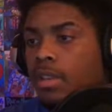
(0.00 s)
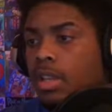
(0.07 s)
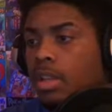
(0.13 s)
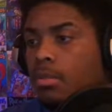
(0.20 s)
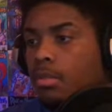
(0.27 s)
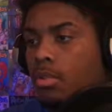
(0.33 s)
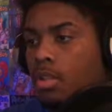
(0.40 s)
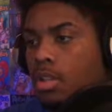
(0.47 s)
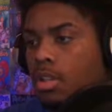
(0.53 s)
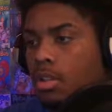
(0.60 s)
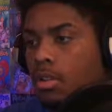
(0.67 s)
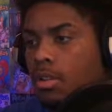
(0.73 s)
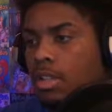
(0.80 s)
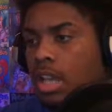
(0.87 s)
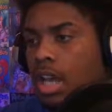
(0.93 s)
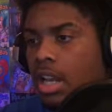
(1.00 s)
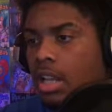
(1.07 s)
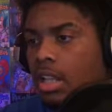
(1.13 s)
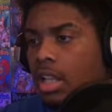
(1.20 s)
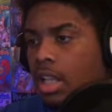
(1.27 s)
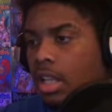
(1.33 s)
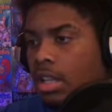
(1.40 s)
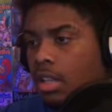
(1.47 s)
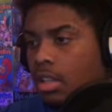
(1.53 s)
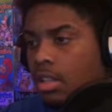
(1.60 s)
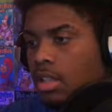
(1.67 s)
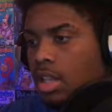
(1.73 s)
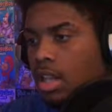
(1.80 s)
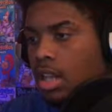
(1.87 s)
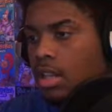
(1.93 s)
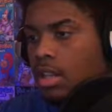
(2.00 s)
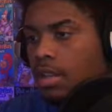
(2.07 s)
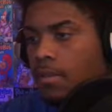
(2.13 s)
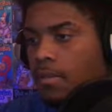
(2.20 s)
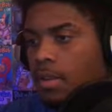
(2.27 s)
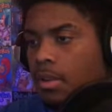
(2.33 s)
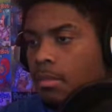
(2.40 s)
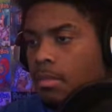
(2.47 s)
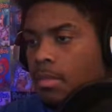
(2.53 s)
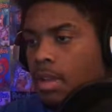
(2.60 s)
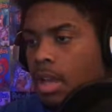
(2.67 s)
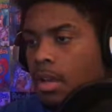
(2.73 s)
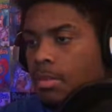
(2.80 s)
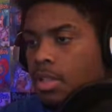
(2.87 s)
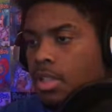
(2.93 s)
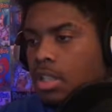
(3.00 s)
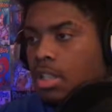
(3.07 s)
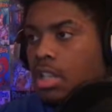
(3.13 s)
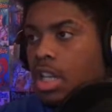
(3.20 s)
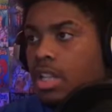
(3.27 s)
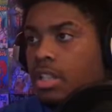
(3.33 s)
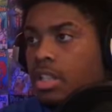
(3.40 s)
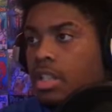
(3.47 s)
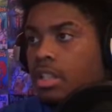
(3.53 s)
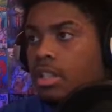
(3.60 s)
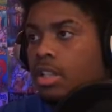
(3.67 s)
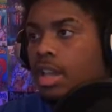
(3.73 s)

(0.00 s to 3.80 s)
keyboard, so it's kind of like kind of different. I'm just adjusting to